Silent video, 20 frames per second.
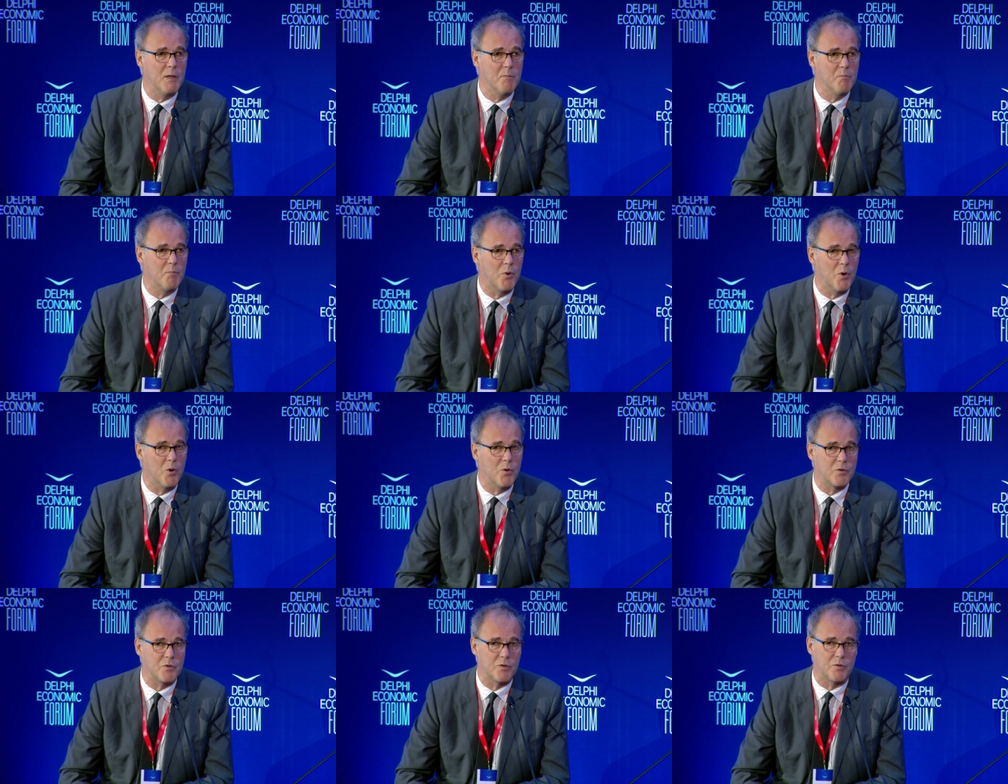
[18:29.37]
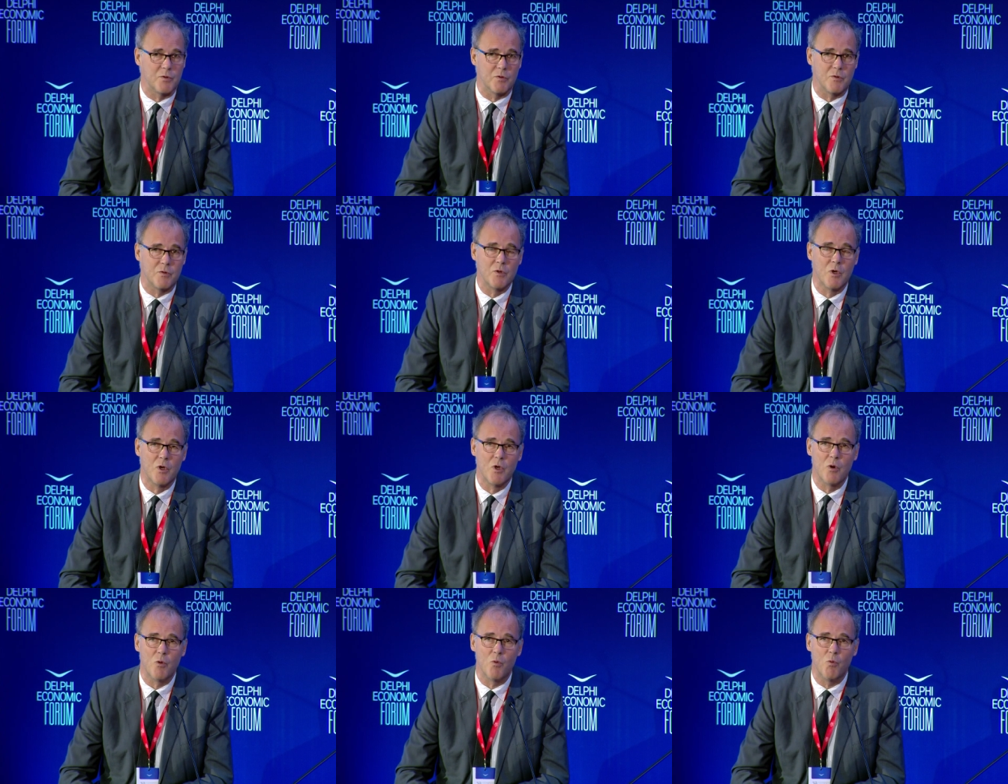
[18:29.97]
important
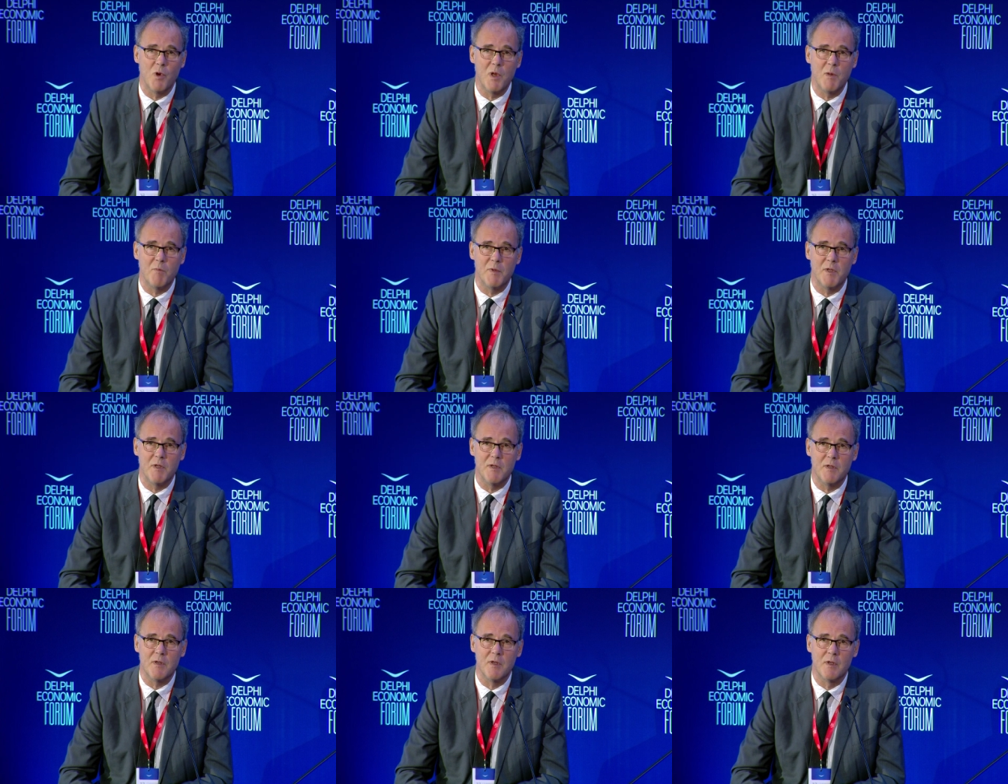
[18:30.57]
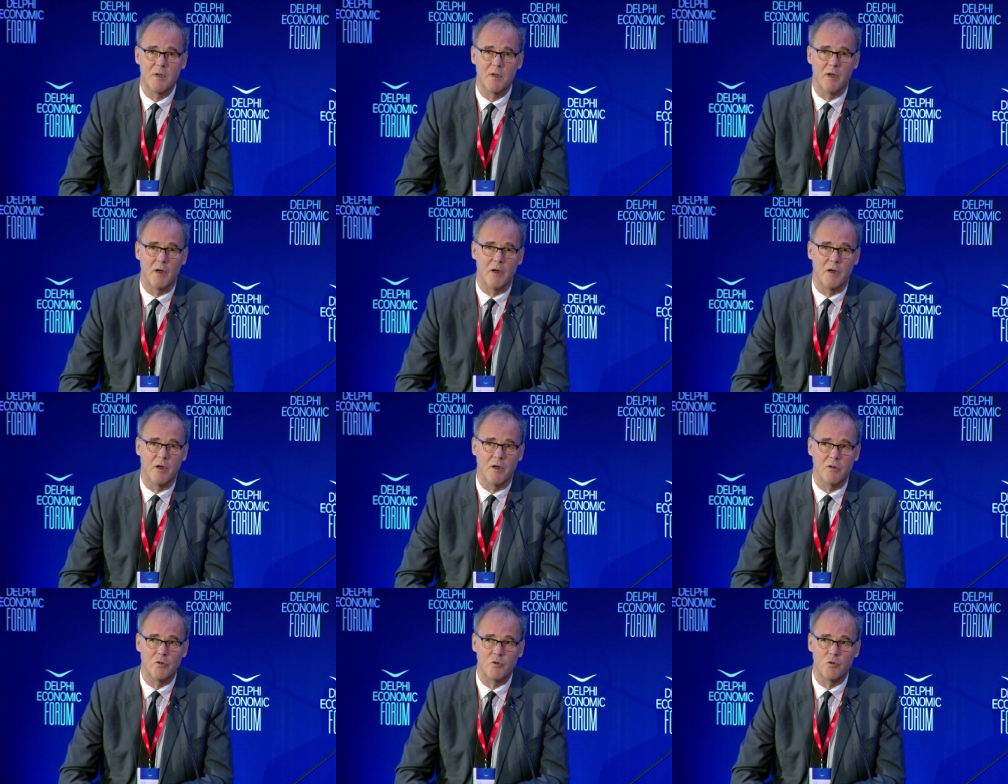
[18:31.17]
will be
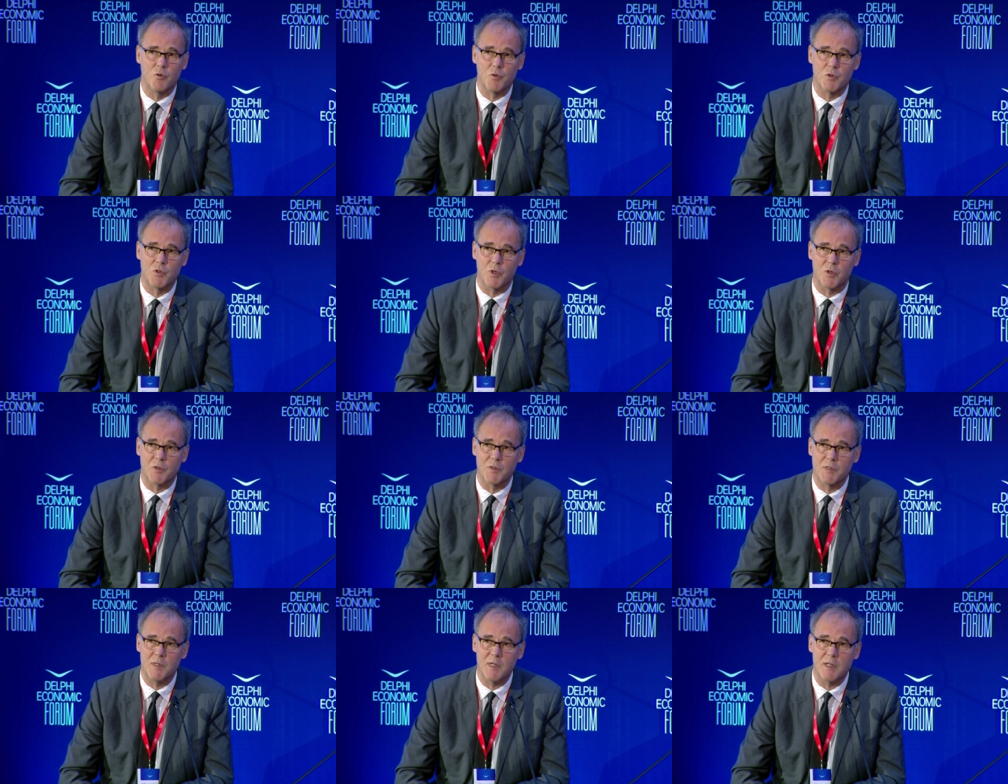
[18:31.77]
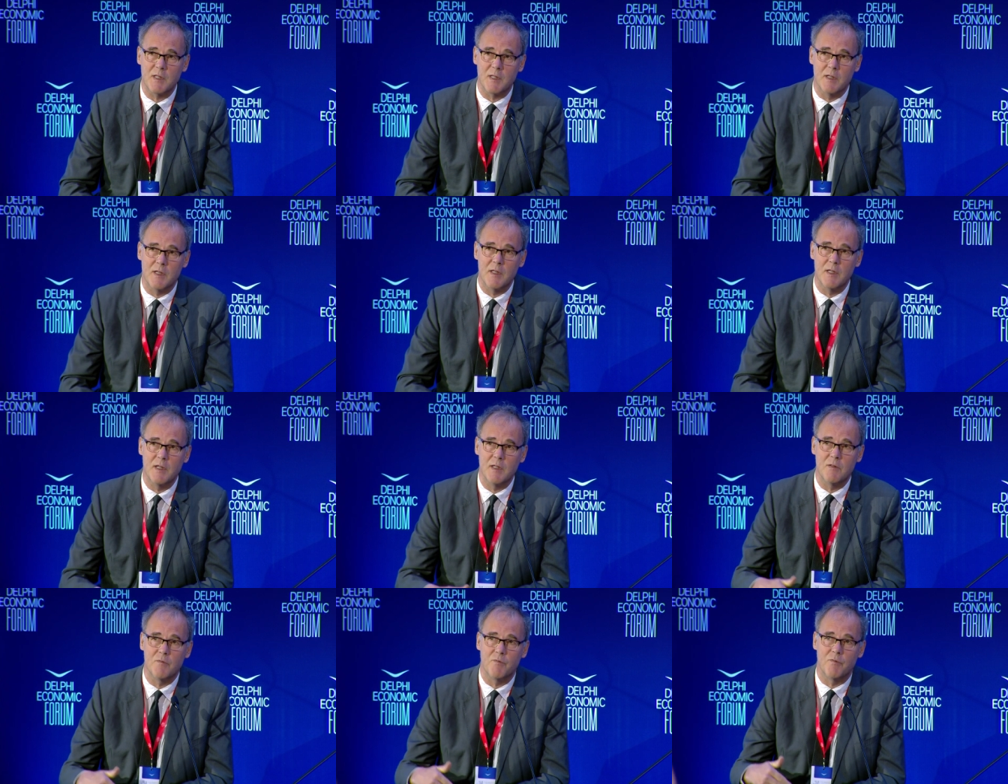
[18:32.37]
uh, to succeed
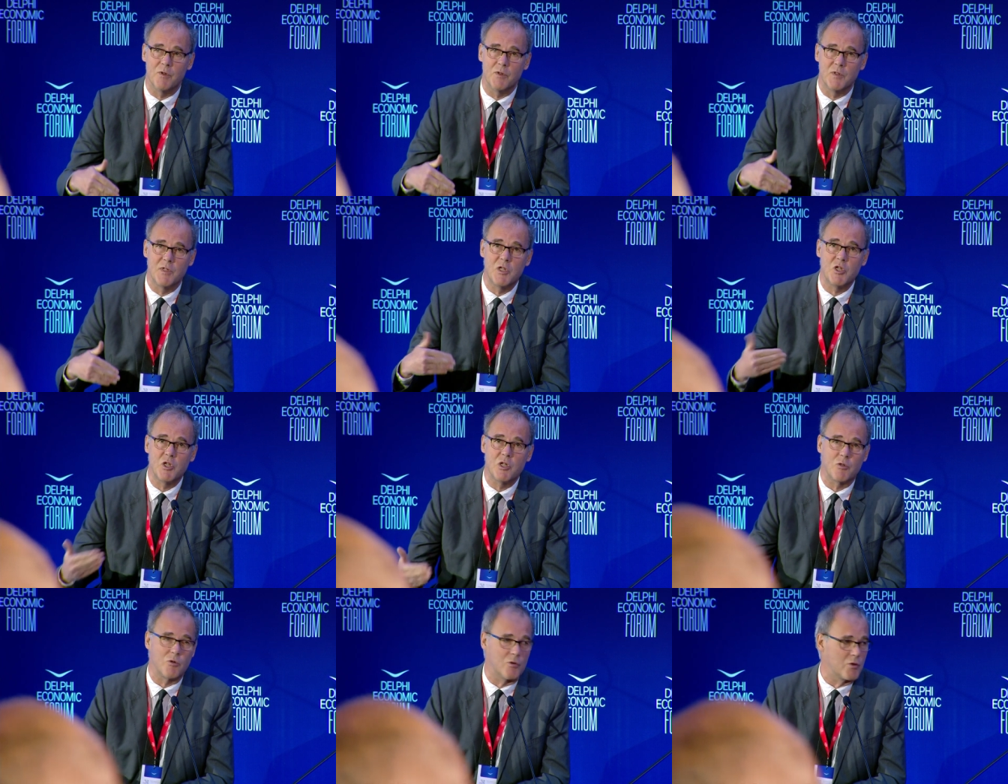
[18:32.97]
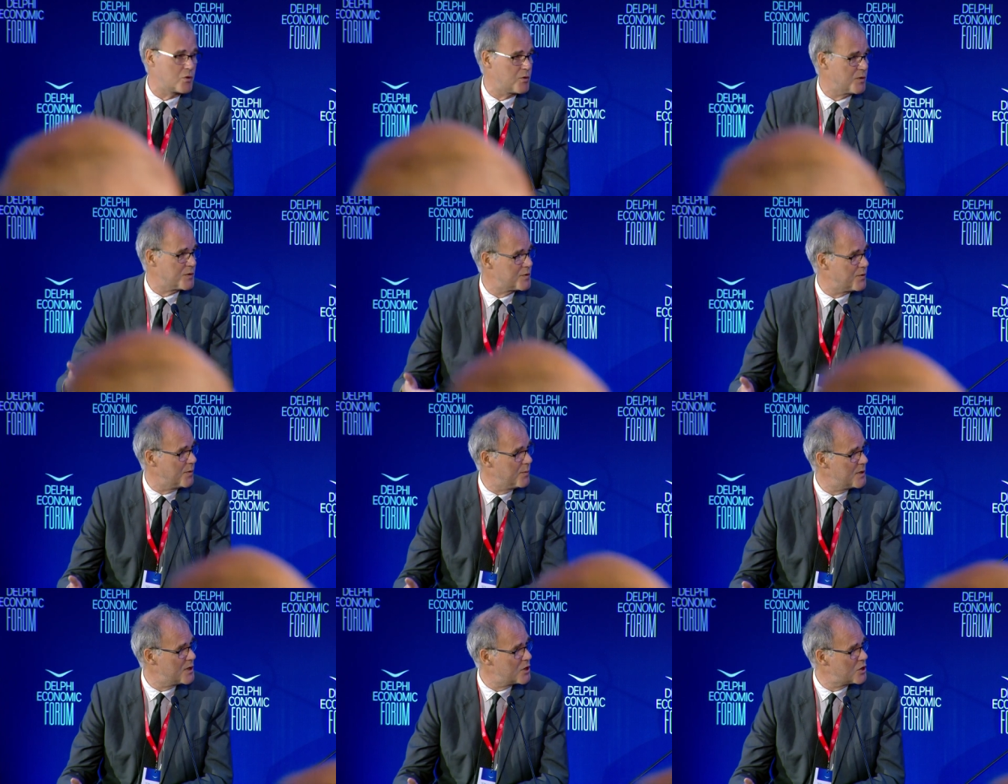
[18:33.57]
in the digital
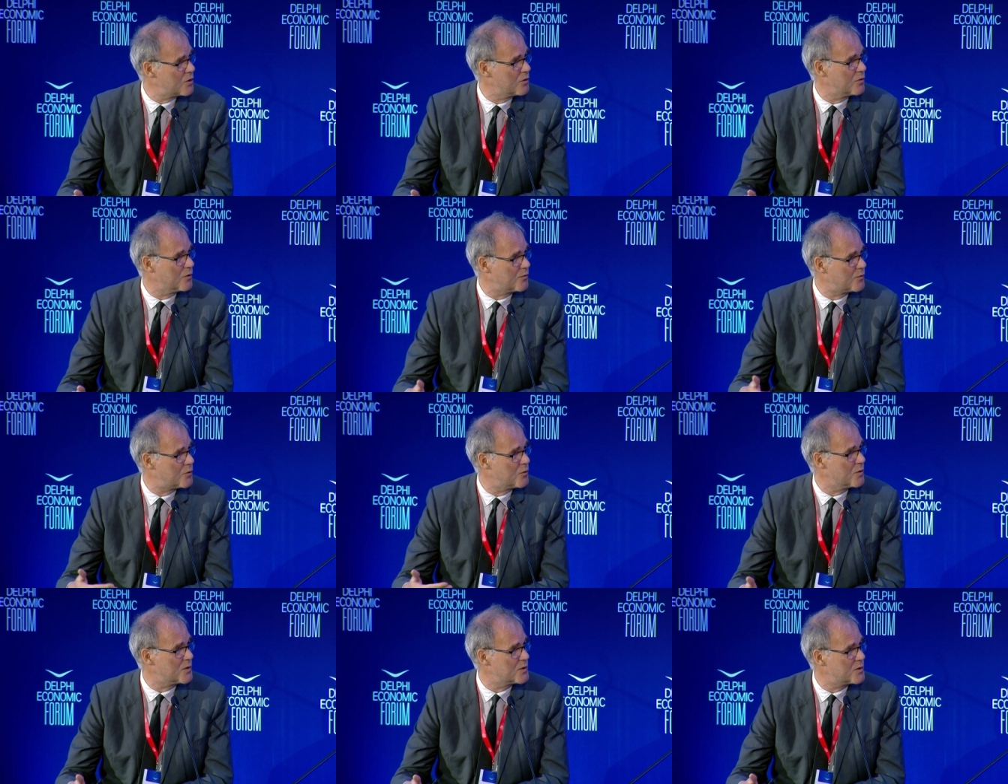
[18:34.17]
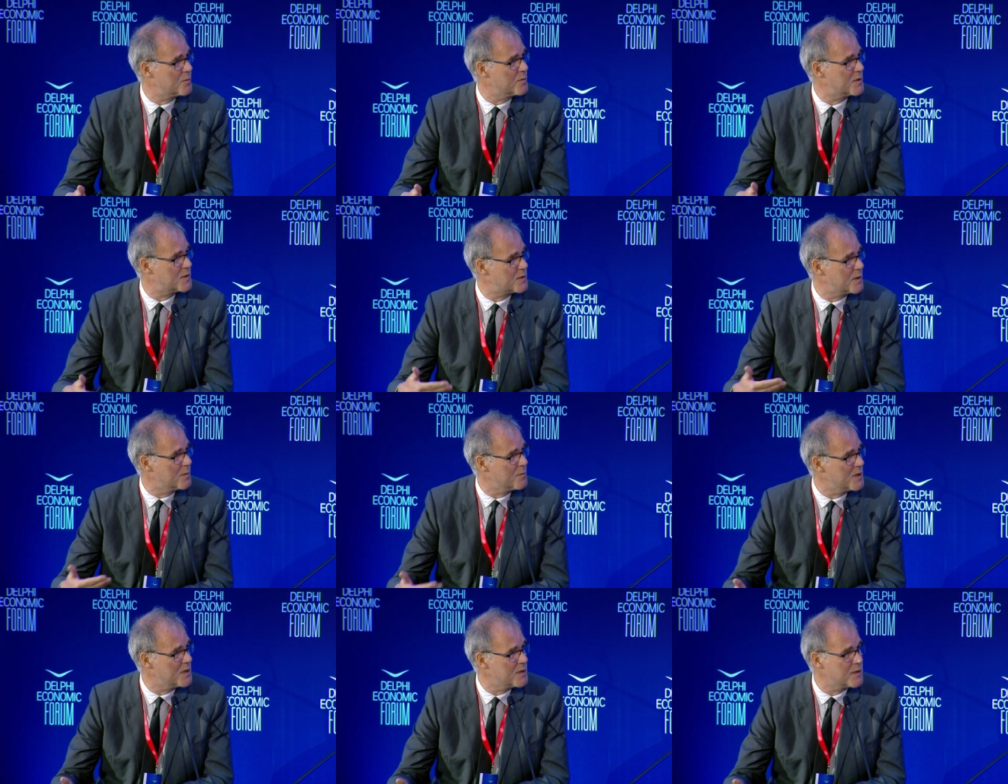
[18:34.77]
transformation of tourism
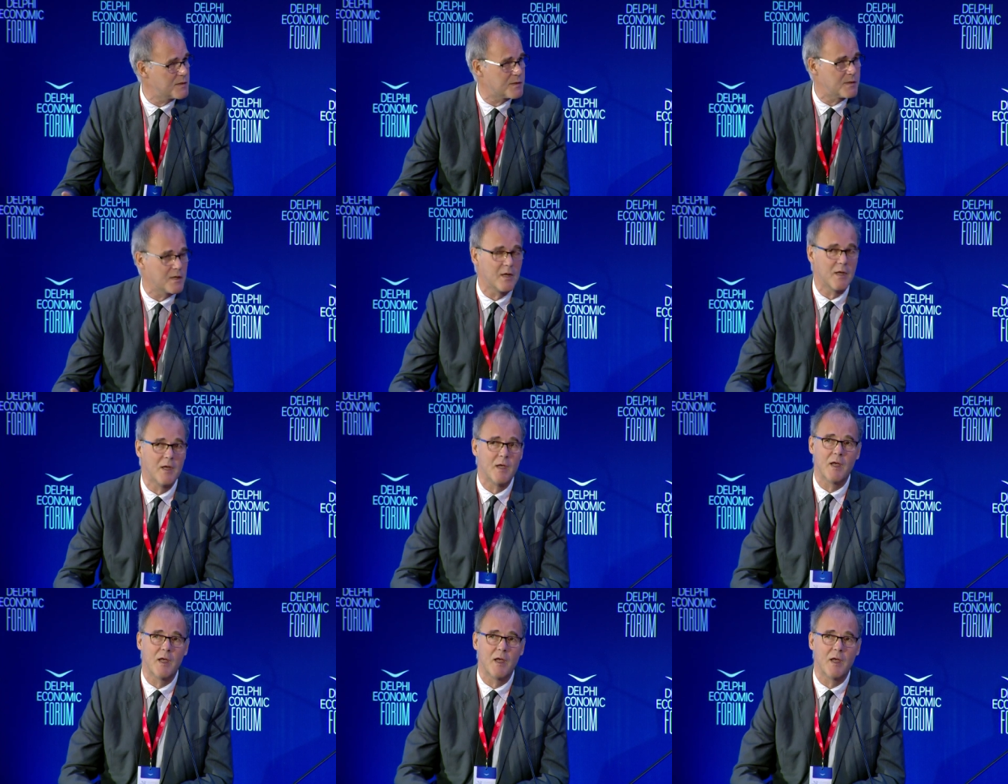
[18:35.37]
SMEs.